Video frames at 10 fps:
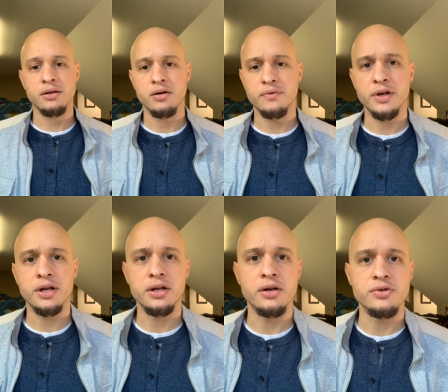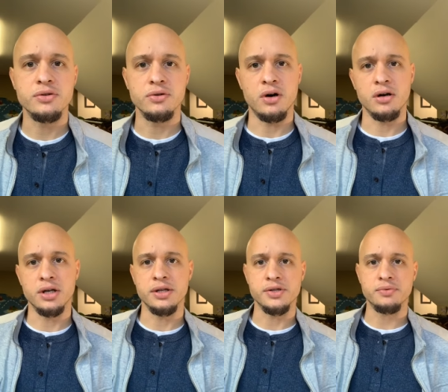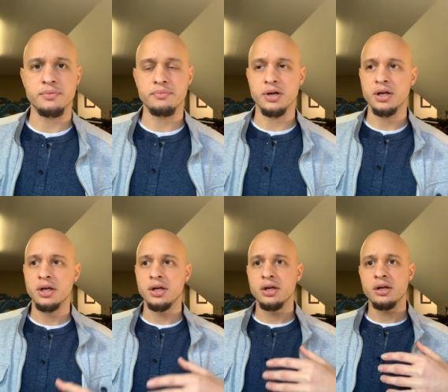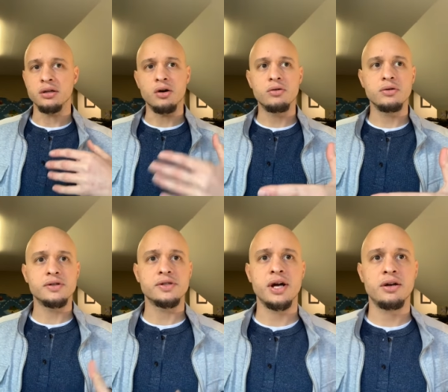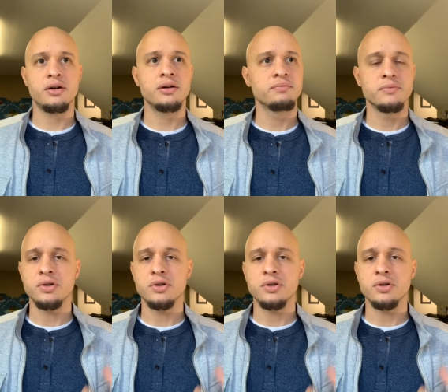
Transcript: Hopefully I didn't go too long on this one, but logo designer,